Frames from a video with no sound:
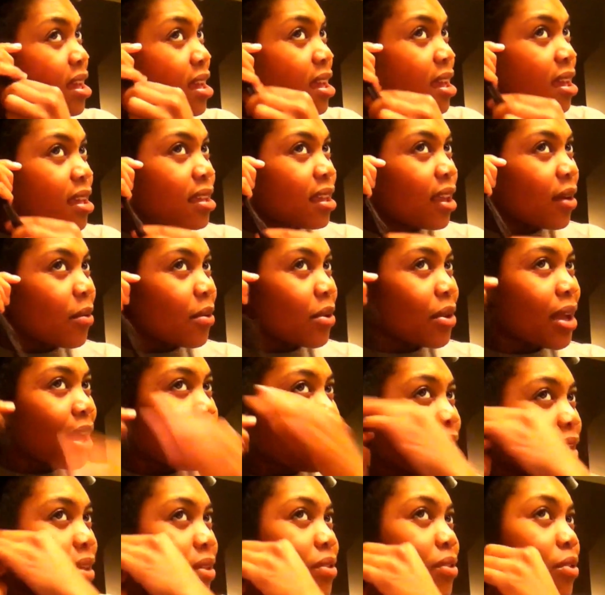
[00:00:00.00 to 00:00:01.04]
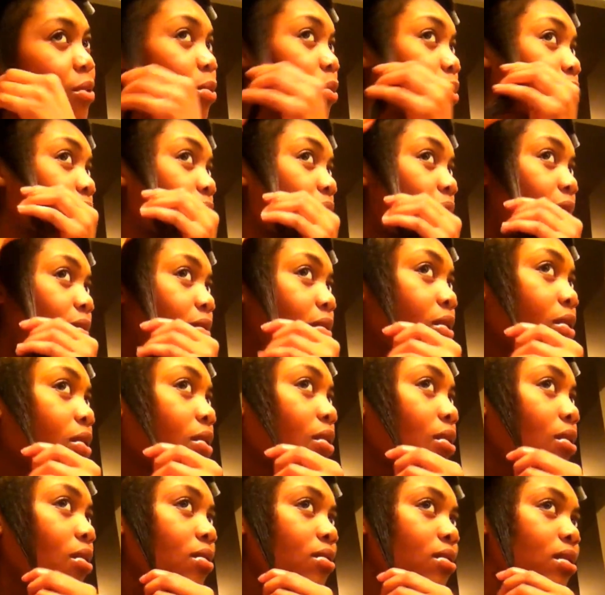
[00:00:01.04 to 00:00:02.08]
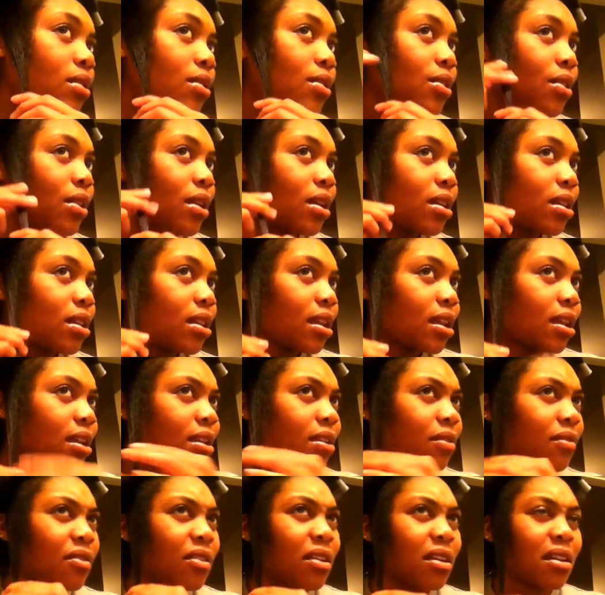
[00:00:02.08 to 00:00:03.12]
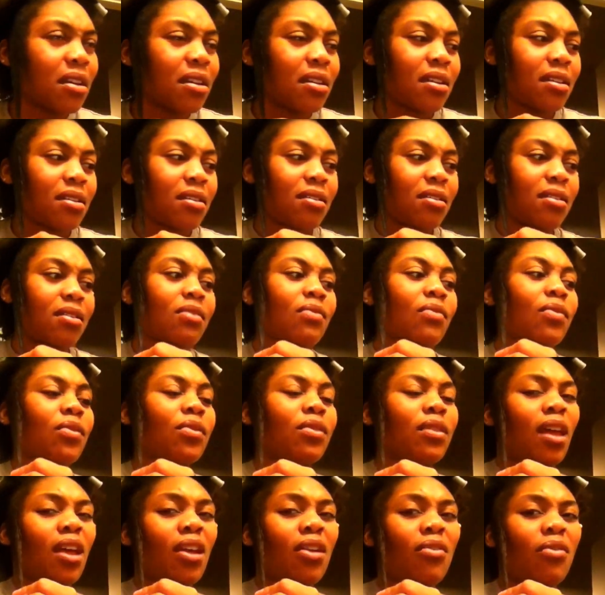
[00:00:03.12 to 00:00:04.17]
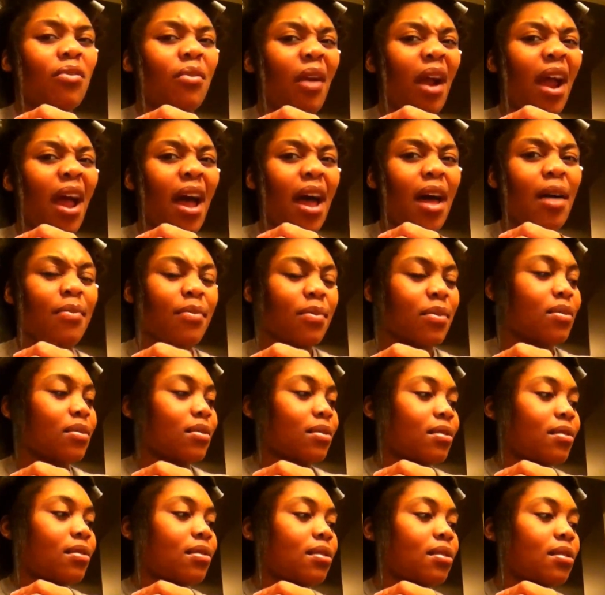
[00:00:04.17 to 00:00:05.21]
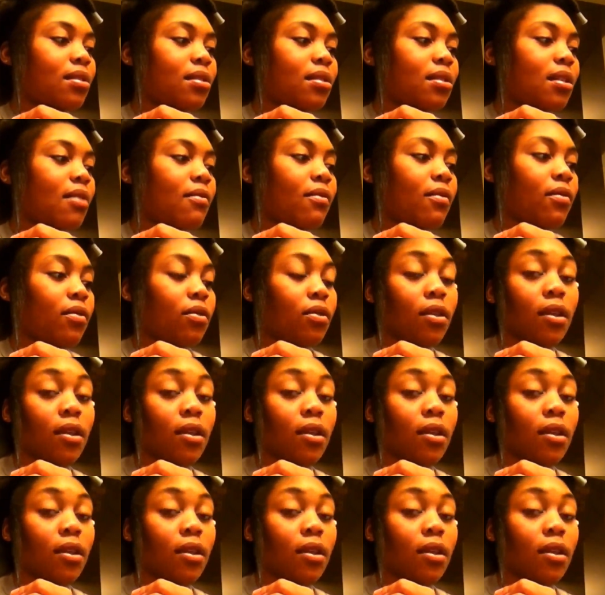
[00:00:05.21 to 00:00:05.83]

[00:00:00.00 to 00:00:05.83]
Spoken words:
It's like when you have like super soft curls and then you get to the end of it and it just feels like crap. It never feels